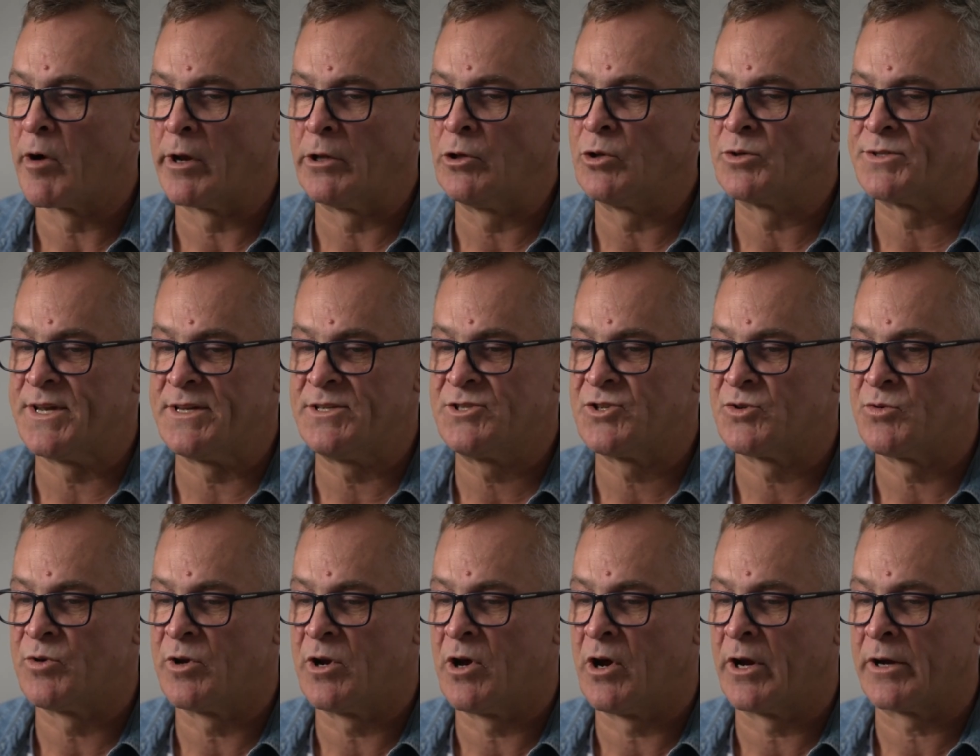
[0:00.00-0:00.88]
I looked
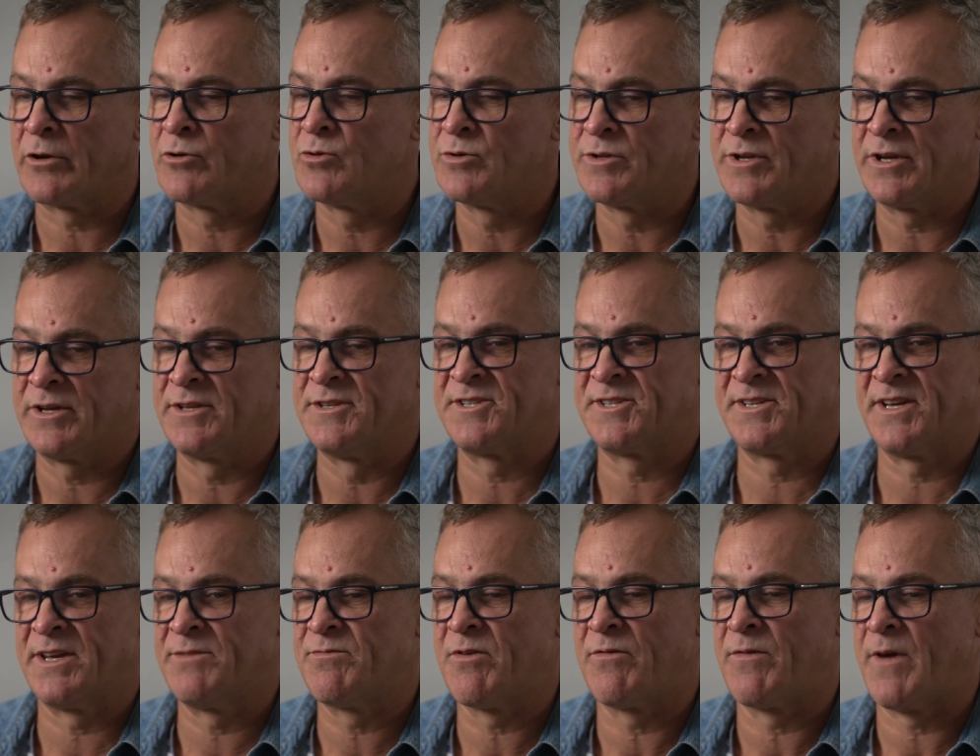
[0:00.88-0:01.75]
into it, I couldn't
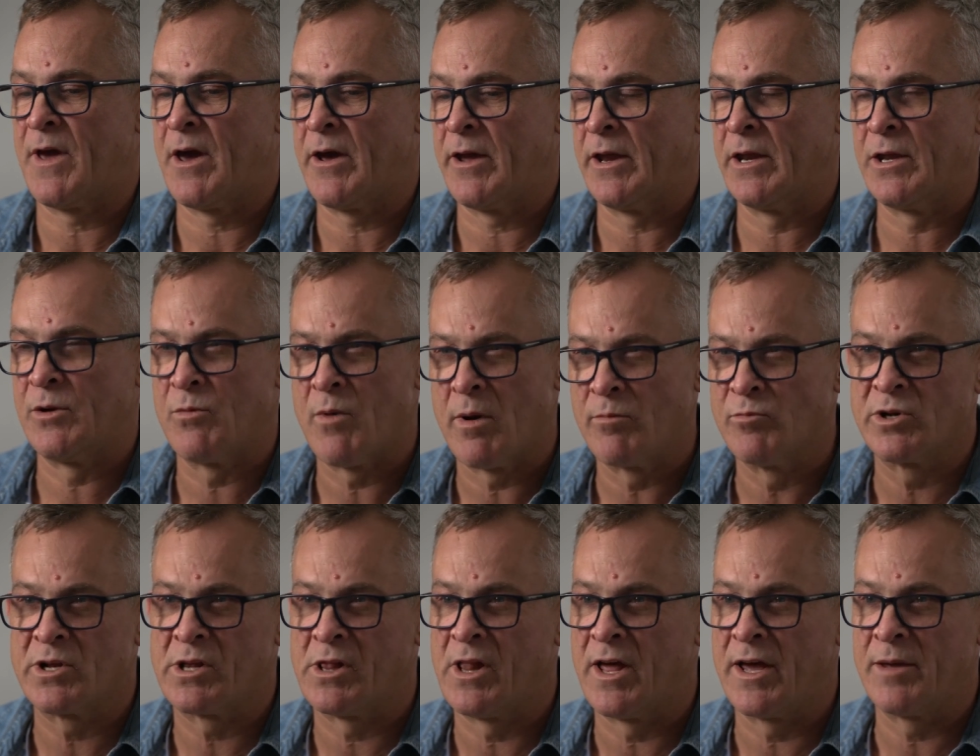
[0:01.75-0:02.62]
conceive of how anyone
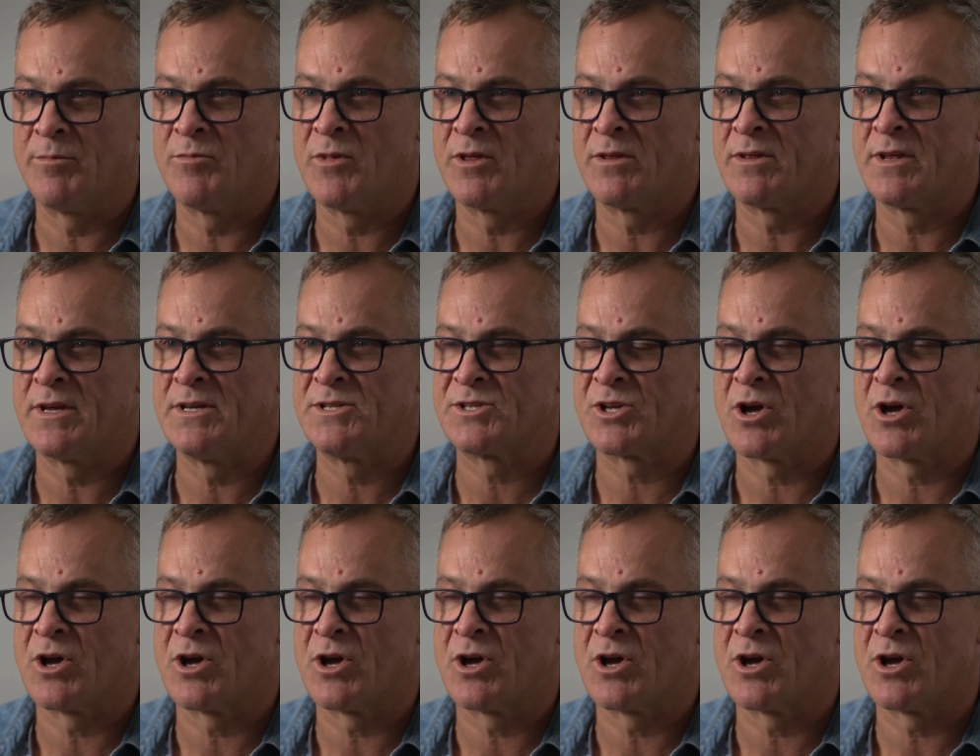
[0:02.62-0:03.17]
would claim that these